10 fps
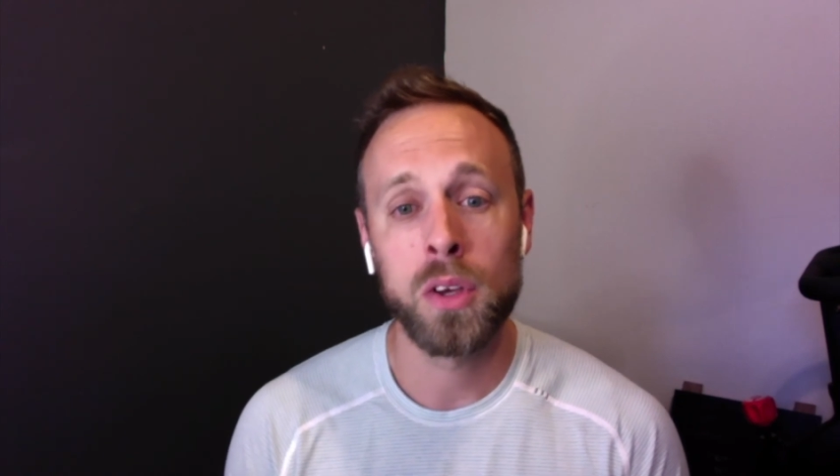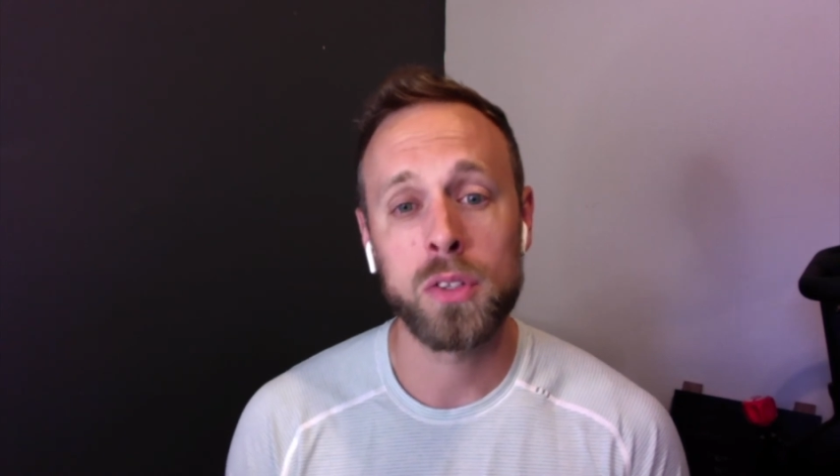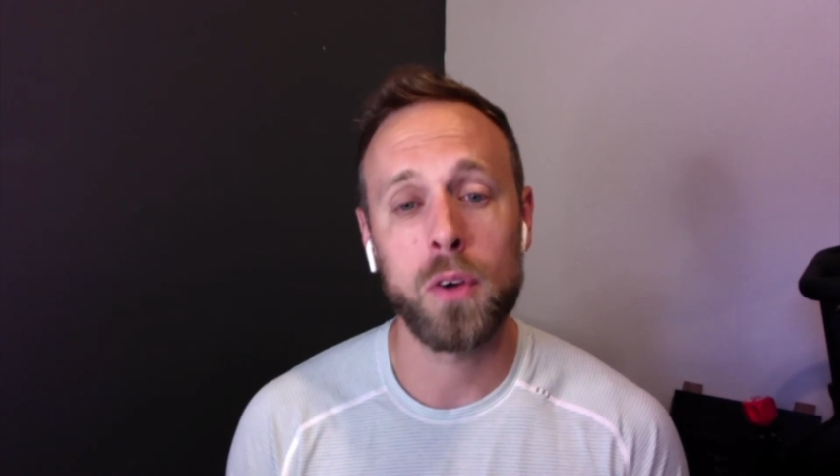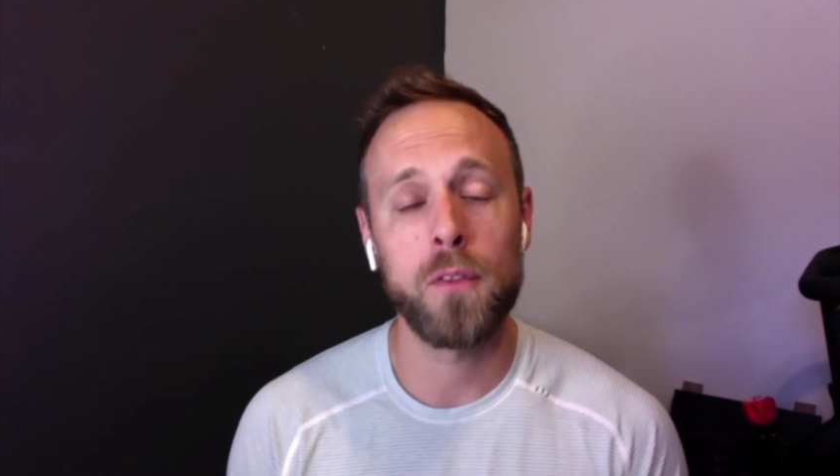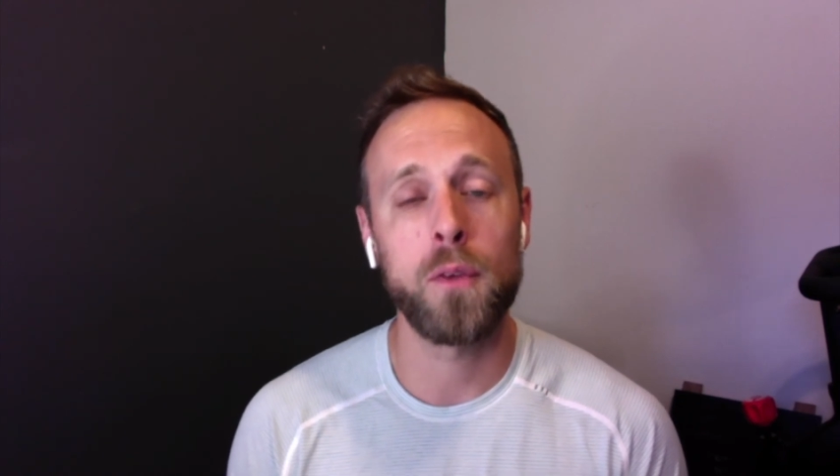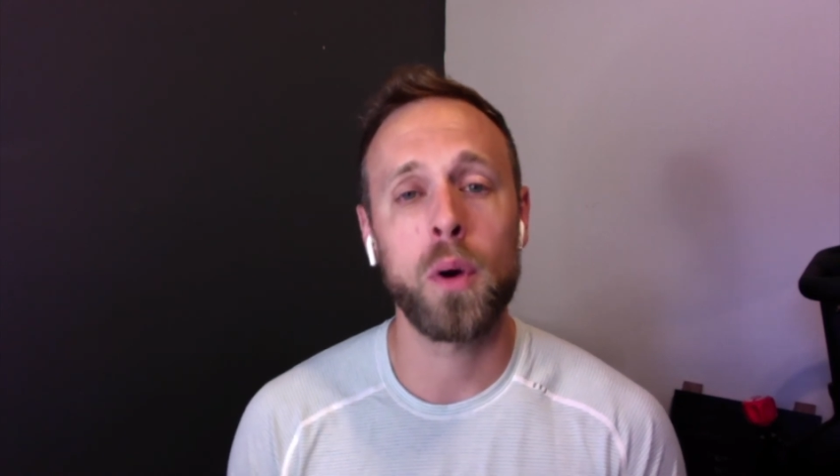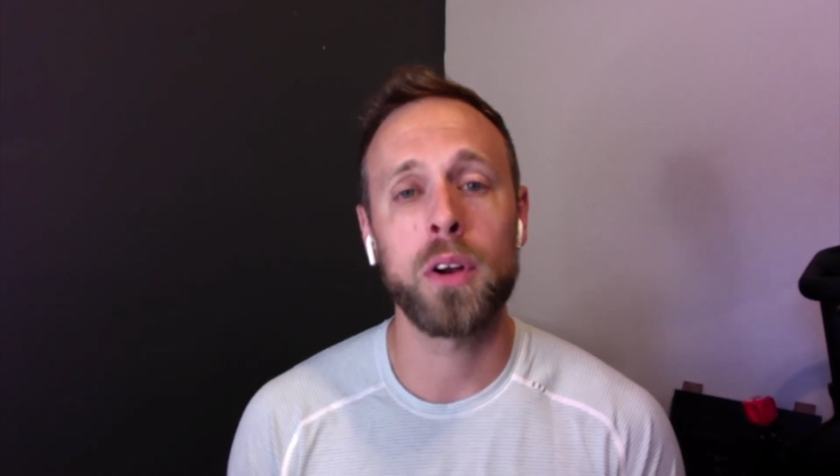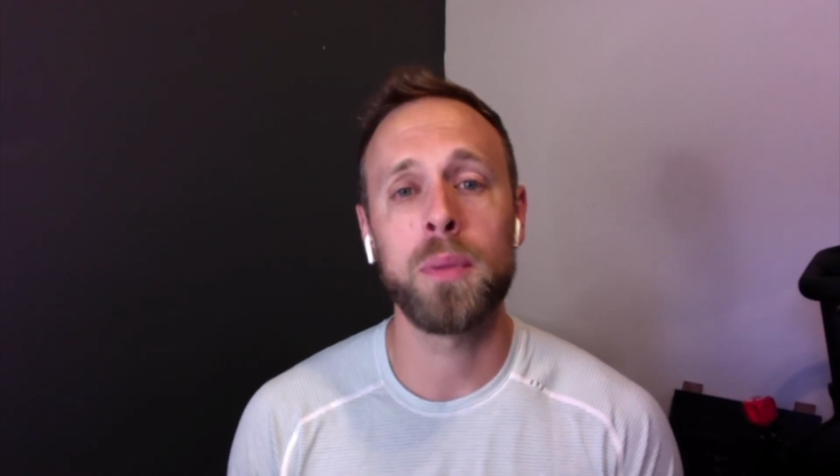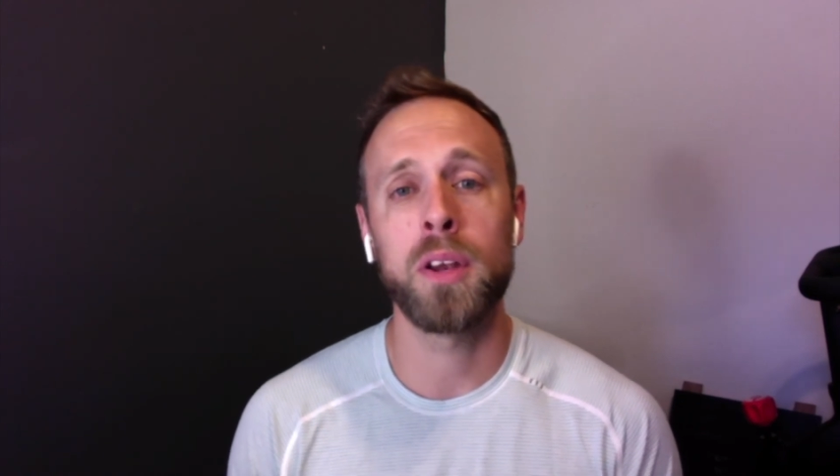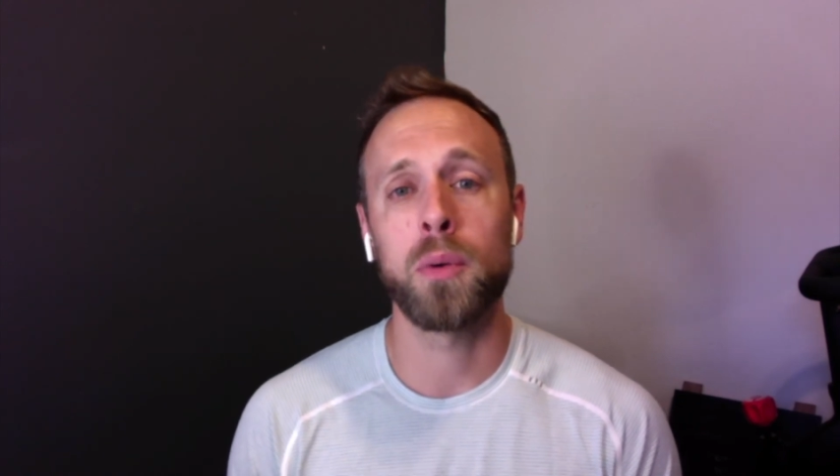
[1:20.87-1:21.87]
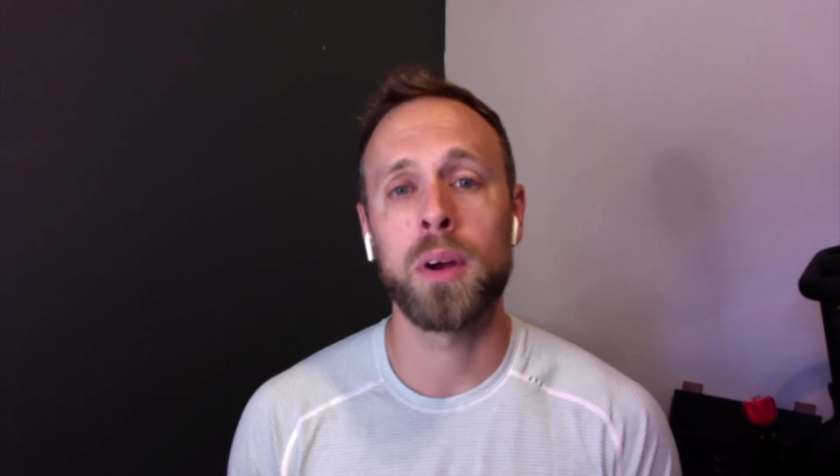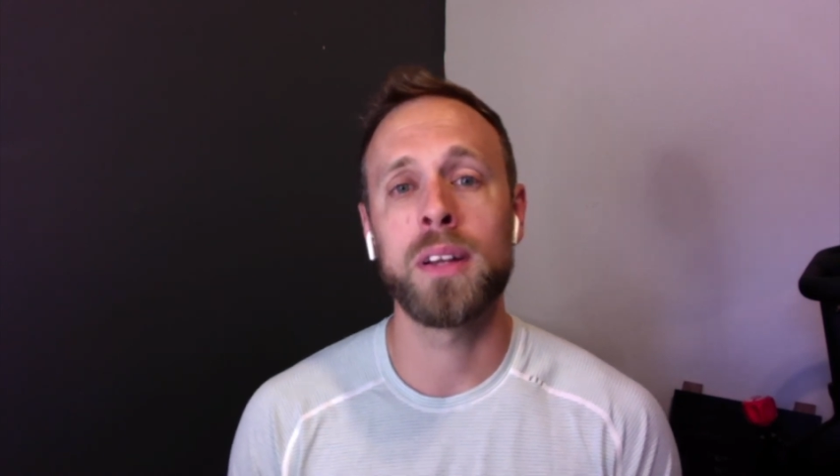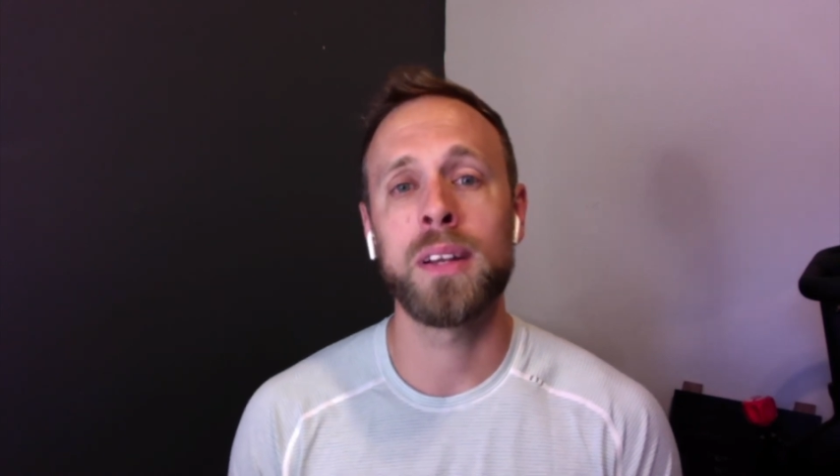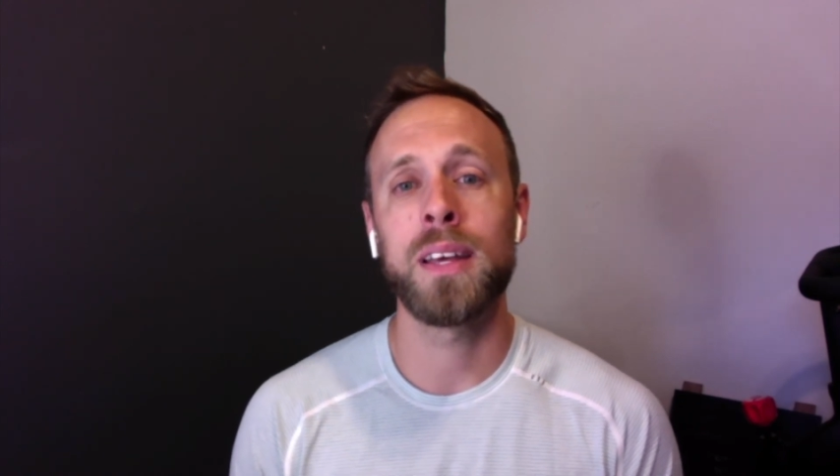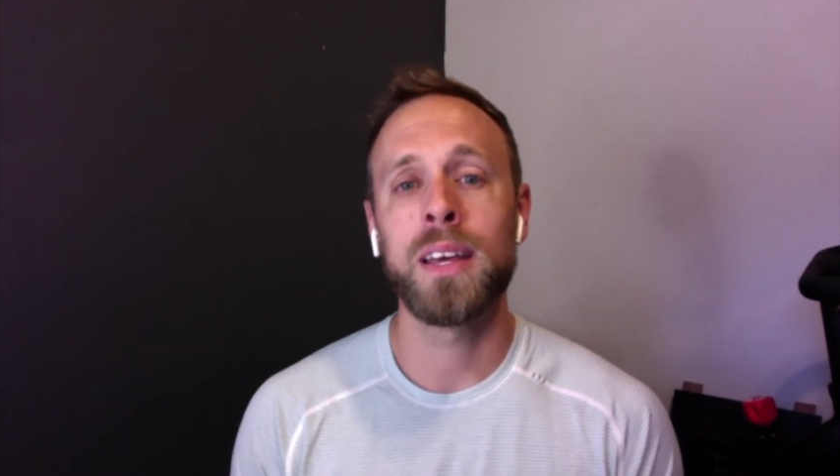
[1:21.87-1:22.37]
So 400-meter
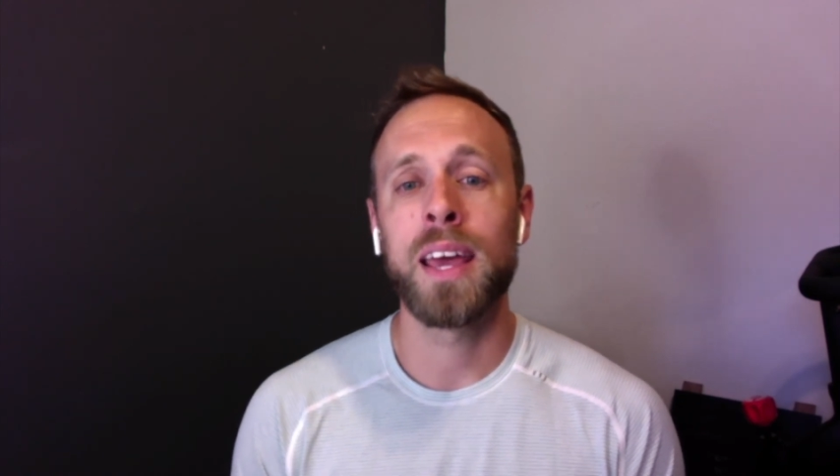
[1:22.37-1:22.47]
run